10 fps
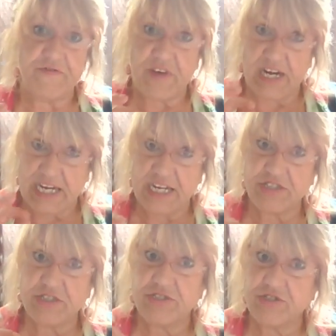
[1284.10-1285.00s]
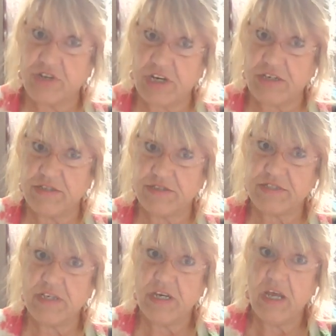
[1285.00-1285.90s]
financial
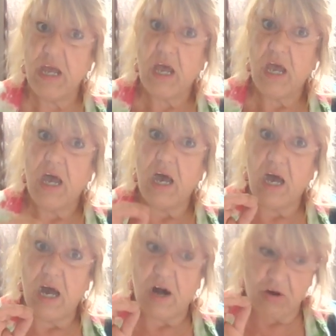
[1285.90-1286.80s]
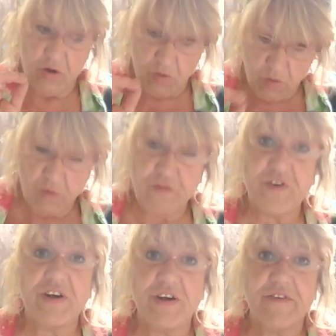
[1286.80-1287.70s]
struggles, are
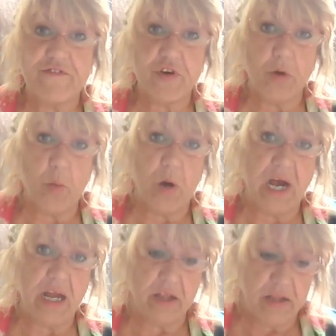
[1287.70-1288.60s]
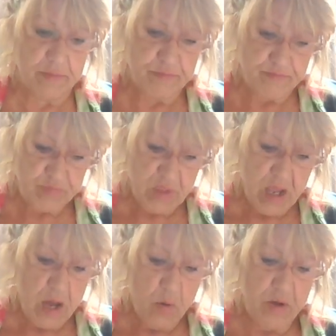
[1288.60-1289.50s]
over for a while.
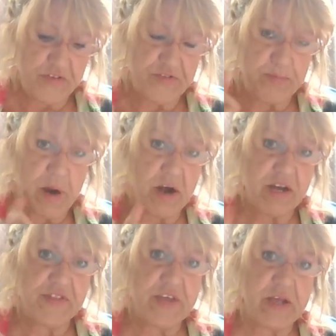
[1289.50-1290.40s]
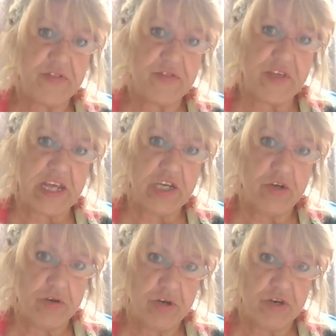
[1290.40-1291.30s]
It's part of the thing
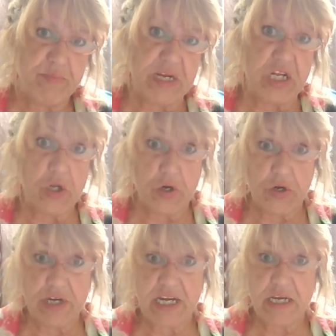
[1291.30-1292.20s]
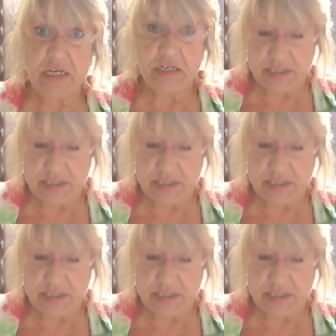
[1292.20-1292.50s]
you could be learning